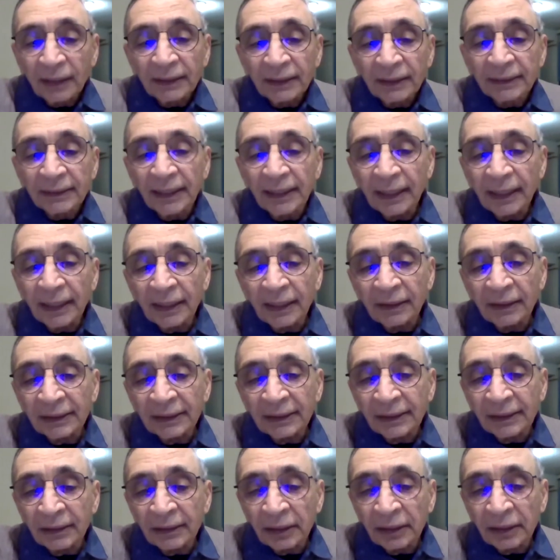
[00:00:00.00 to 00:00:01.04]
Then there is
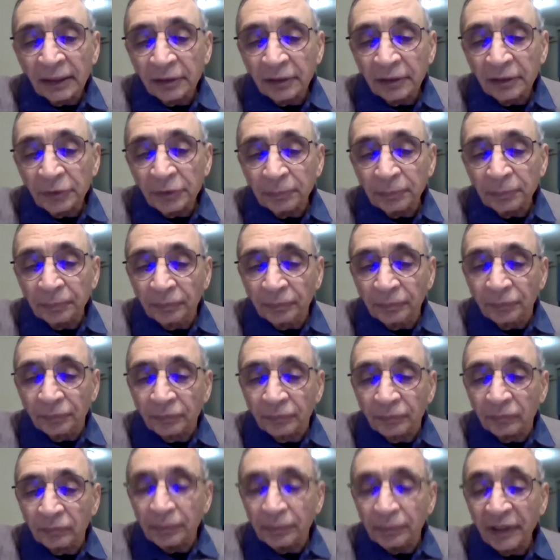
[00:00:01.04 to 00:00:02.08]
another group,
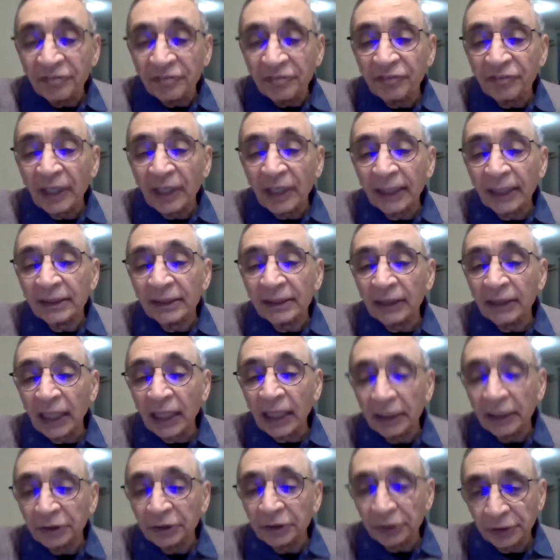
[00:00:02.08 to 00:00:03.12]
by far the
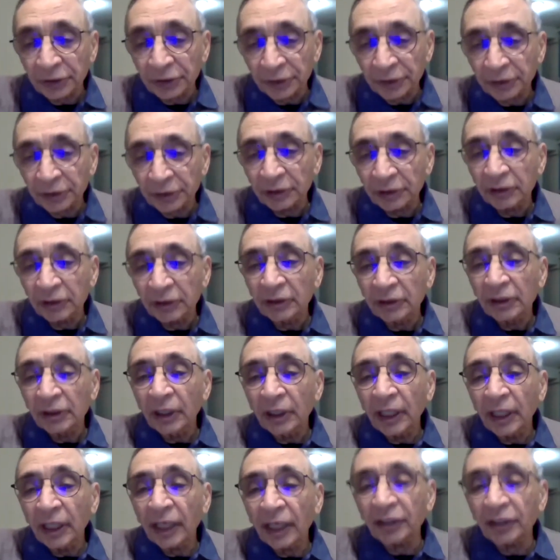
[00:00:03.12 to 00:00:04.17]
largest,
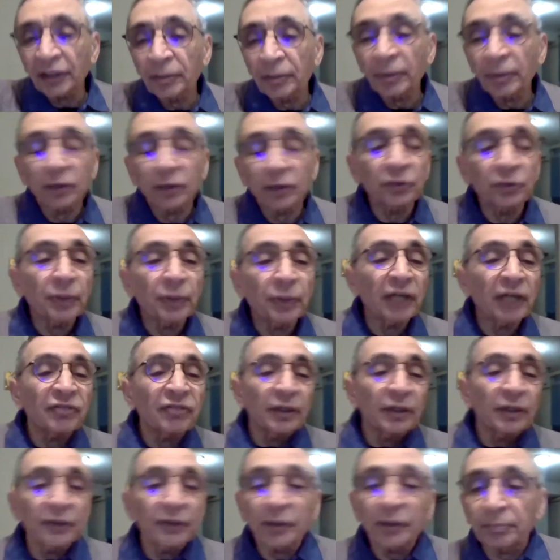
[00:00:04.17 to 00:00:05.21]
at about
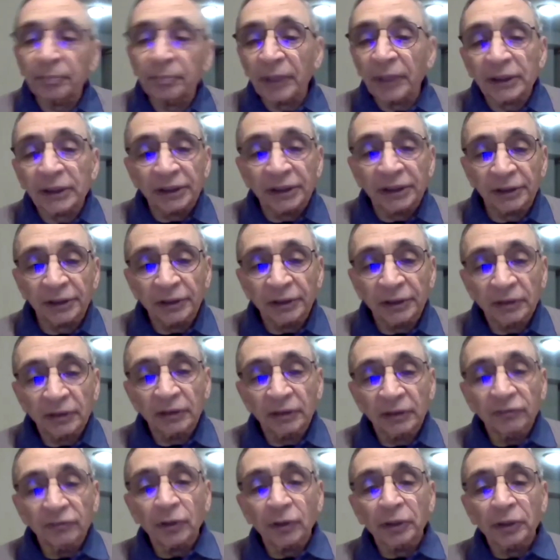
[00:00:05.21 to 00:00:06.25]
1,200 plus
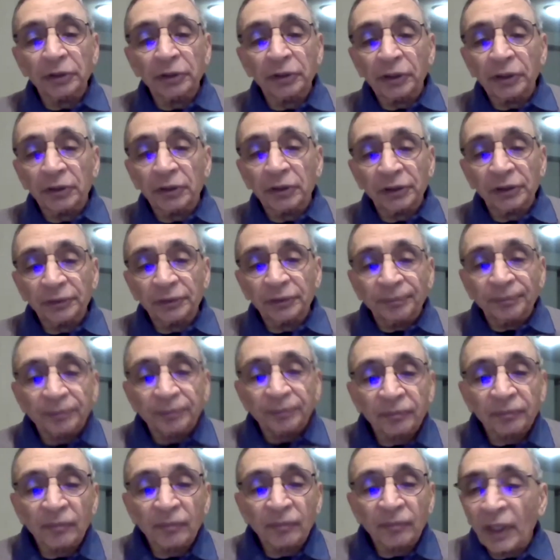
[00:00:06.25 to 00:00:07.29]
volunteers.
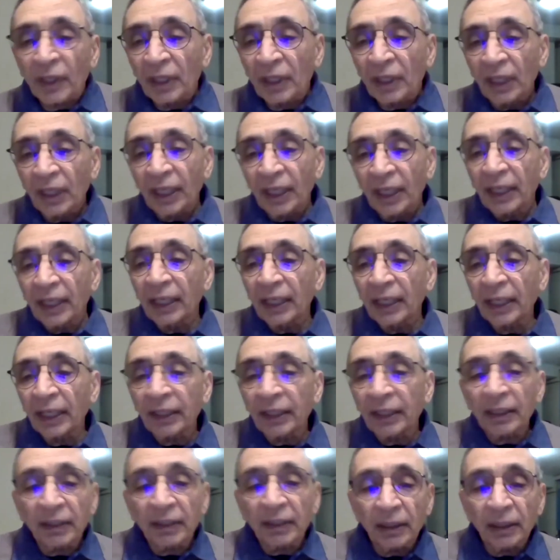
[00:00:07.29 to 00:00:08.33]

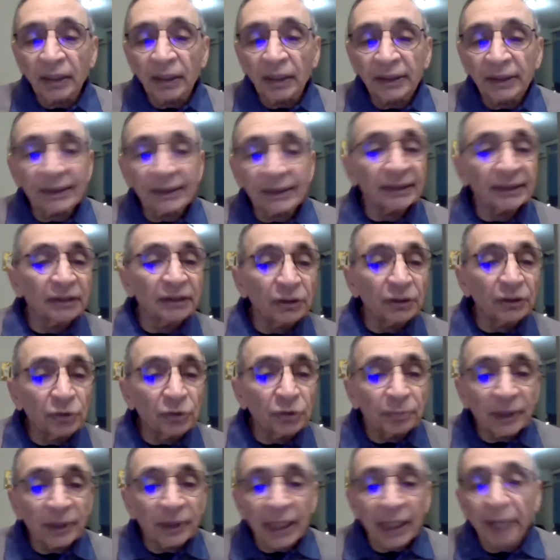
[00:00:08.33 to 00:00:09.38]
And this is the
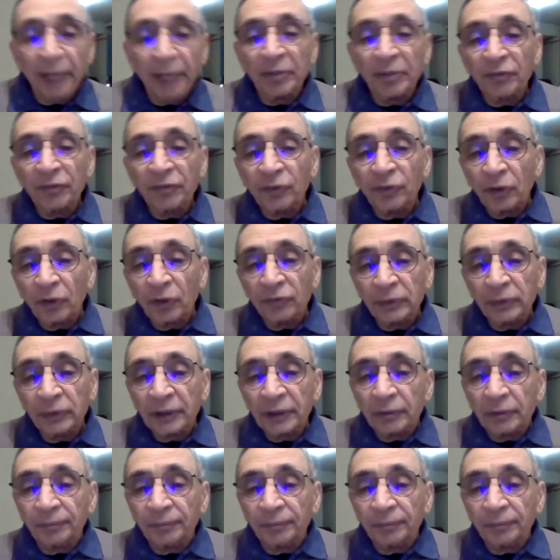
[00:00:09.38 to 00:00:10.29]
group that I'm involved with.